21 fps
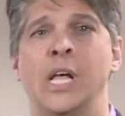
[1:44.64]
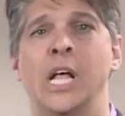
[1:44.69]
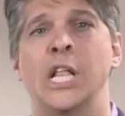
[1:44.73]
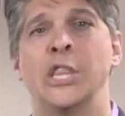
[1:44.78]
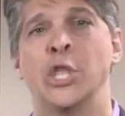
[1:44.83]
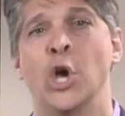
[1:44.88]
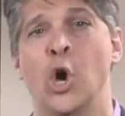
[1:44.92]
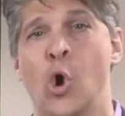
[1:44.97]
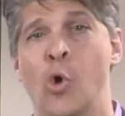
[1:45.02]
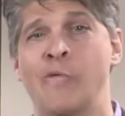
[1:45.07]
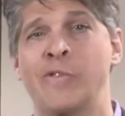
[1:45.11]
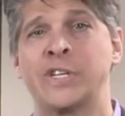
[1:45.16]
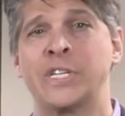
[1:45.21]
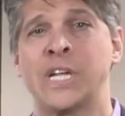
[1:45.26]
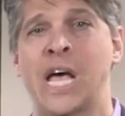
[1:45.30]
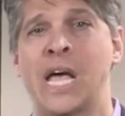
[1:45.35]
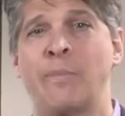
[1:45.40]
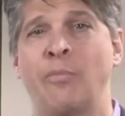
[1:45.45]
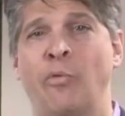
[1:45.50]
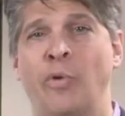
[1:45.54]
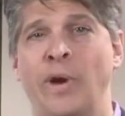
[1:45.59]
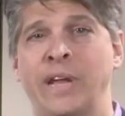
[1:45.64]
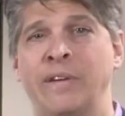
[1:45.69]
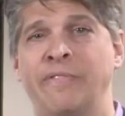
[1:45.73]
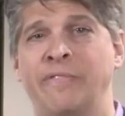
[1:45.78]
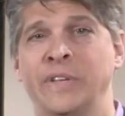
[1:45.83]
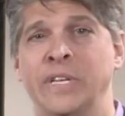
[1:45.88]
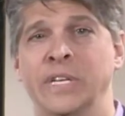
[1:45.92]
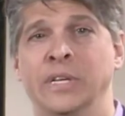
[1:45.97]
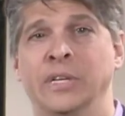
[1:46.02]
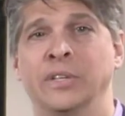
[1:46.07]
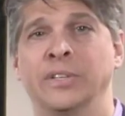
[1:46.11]
The overtime rate
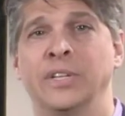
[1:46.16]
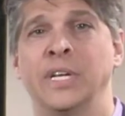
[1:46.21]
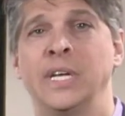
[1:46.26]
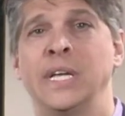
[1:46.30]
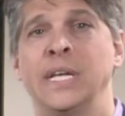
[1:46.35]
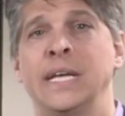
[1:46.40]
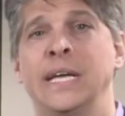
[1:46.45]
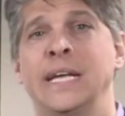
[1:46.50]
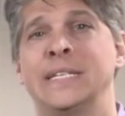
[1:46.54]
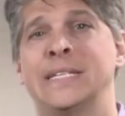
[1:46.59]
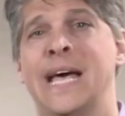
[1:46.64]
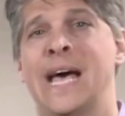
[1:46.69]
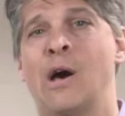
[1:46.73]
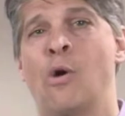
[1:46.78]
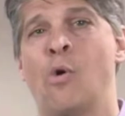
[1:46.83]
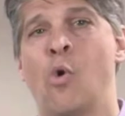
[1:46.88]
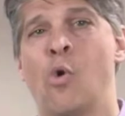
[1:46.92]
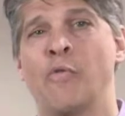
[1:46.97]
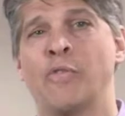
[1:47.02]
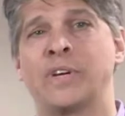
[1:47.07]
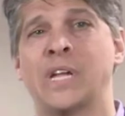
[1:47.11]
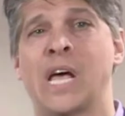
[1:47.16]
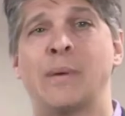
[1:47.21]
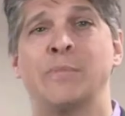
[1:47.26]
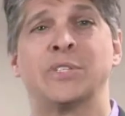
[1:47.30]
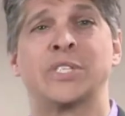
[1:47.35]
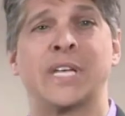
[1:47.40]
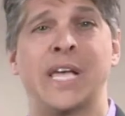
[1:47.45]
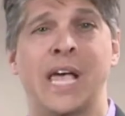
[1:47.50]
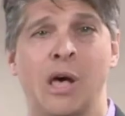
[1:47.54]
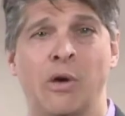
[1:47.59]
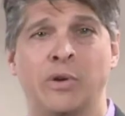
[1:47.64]
field is how overtime
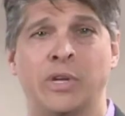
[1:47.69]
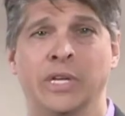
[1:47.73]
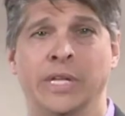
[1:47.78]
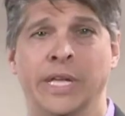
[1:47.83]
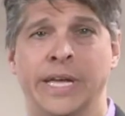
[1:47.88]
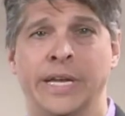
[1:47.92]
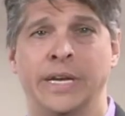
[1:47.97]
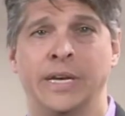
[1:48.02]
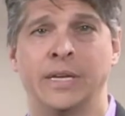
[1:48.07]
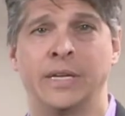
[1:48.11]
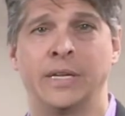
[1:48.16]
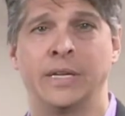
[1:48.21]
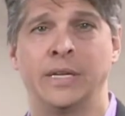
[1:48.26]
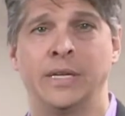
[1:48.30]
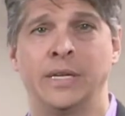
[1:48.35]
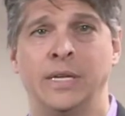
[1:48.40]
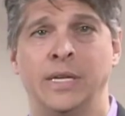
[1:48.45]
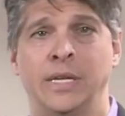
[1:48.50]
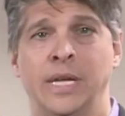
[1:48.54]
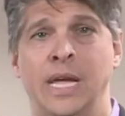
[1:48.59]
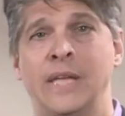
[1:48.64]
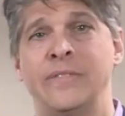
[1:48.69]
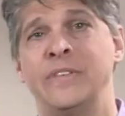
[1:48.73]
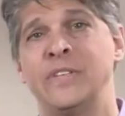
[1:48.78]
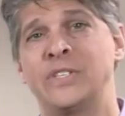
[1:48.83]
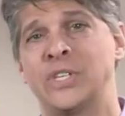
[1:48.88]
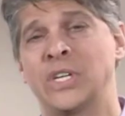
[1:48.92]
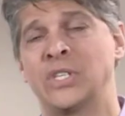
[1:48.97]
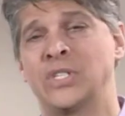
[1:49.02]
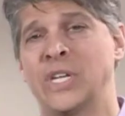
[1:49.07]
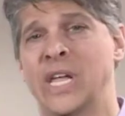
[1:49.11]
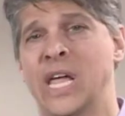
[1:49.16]
is calculated. In
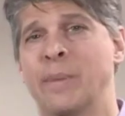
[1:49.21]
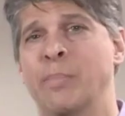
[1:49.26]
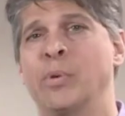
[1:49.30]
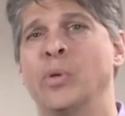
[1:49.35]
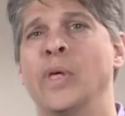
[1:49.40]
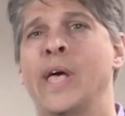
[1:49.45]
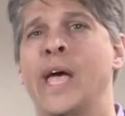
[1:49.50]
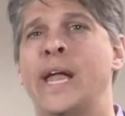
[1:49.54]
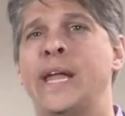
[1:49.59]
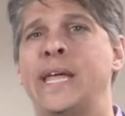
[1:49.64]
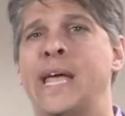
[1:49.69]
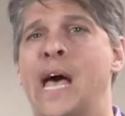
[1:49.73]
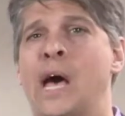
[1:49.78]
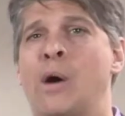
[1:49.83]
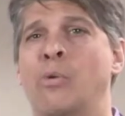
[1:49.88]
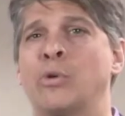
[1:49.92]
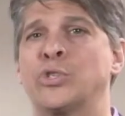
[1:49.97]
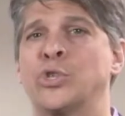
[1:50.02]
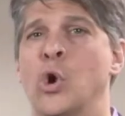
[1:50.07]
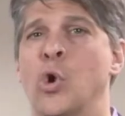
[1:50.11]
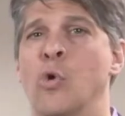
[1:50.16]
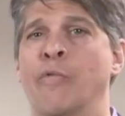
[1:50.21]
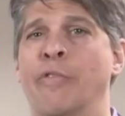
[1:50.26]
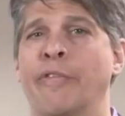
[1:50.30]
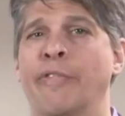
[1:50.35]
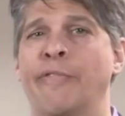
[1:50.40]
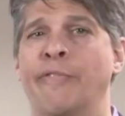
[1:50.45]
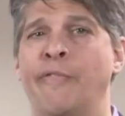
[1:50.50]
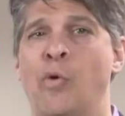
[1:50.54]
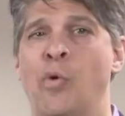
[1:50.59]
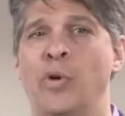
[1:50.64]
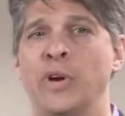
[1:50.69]
this example, any hours over
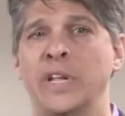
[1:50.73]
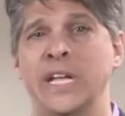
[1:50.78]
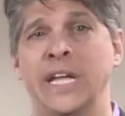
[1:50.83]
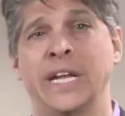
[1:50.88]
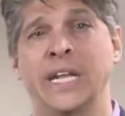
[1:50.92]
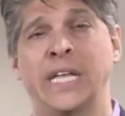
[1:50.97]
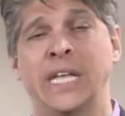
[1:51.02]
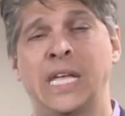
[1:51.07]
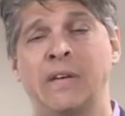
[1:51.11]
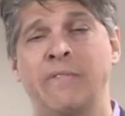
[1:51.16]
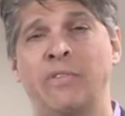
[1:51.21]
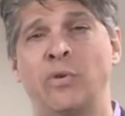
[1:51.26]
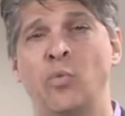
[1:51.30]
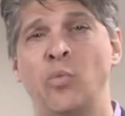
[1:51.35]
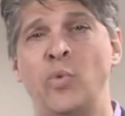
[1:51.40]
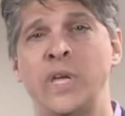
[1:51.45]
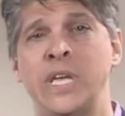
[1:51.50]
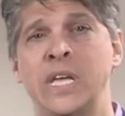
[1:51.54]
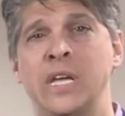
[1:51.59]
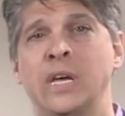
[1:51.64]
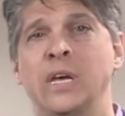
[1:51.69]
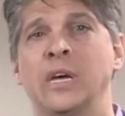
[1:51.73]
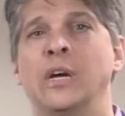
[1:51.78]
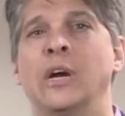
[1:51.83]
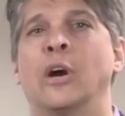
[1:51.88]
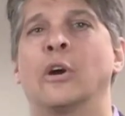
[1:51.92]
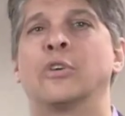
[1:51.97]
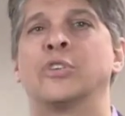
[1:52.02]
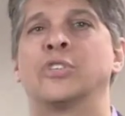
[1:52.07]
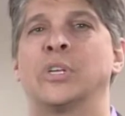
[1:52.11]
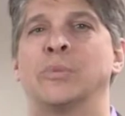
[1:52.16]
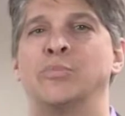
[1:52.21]
40 in a given week
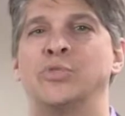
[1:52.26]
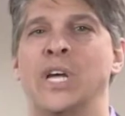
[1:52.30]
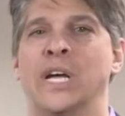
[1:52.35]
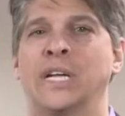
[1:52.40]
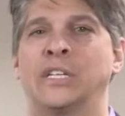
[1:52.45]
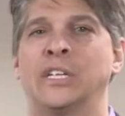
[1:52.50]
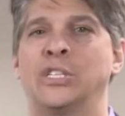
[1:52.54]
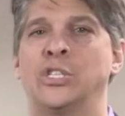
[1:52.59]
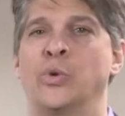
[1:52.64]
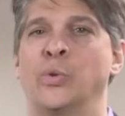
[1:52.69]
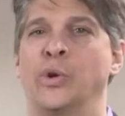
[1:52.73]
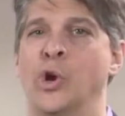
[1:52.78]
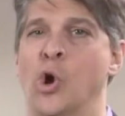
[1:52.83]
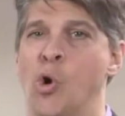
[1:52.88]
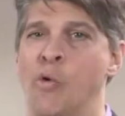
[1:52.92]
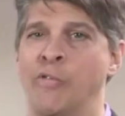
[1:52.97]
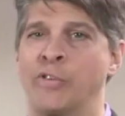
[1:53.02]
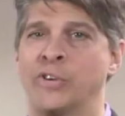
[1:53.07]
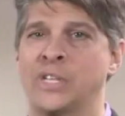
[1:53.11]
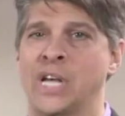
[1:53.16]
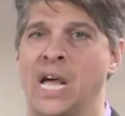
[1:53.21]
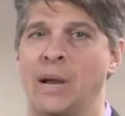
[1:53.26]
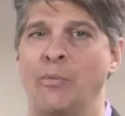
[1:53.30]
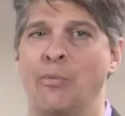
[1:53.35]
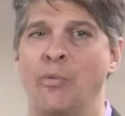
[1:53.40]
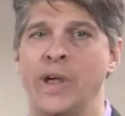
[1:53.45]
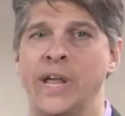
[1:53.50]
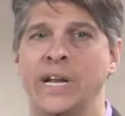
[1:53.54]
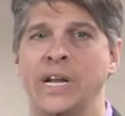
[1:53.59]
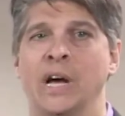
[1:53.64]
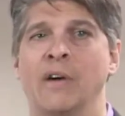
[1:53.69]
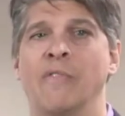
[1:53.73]
are subjected to an overtime
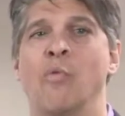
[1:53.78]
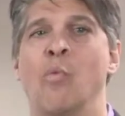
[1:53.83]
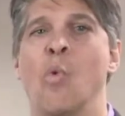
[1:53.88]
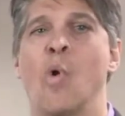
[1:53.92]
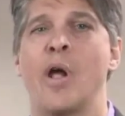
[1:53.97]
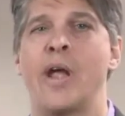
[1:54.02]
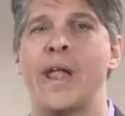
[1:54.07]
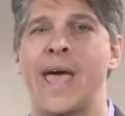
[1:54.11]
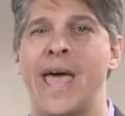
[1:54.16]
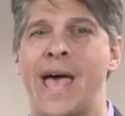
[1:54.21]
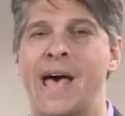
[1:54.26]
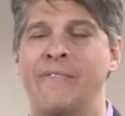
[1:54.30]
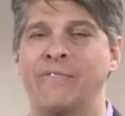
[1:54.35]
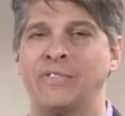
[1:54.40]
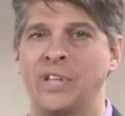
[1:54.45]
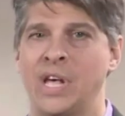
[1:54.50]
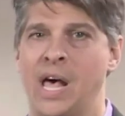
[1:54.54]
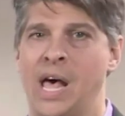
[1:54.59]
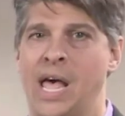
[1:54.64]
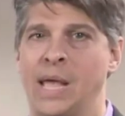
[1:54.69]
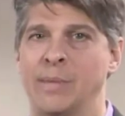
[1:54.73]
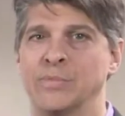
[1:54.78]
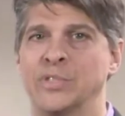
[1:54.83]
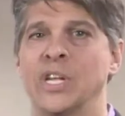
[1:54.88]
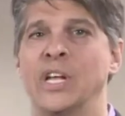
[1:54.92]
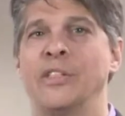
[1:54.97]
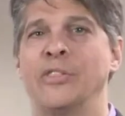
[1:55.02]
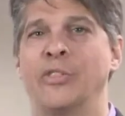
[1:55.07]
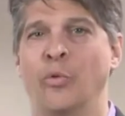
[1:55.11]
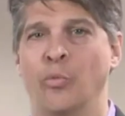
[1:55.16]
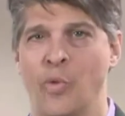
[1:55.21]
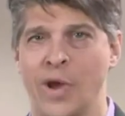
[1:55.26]
rate of 1.5 times
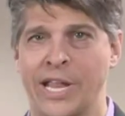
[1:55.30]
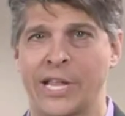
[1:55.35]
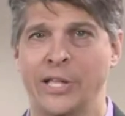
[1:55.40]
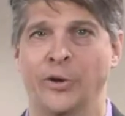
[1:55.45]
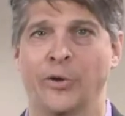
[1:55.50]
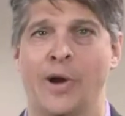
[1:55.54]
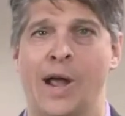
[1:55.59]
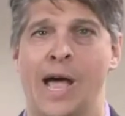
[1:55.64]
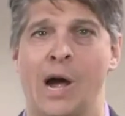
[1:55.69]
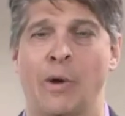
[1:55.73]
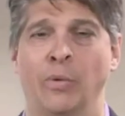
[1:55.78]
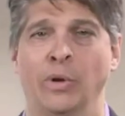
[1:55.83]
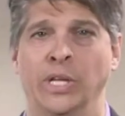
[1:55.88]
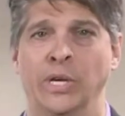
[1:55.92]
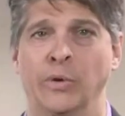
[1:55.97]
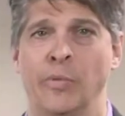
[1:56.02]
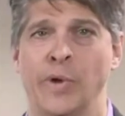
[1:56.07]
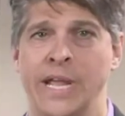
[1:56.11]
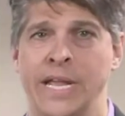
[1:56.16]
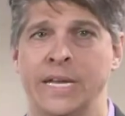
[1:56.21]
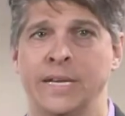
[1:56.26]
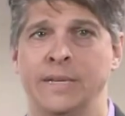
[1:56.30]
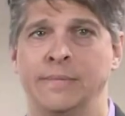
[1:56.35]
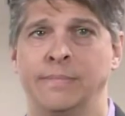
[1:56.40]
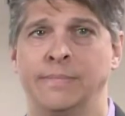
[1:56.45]
the regular hourly rate.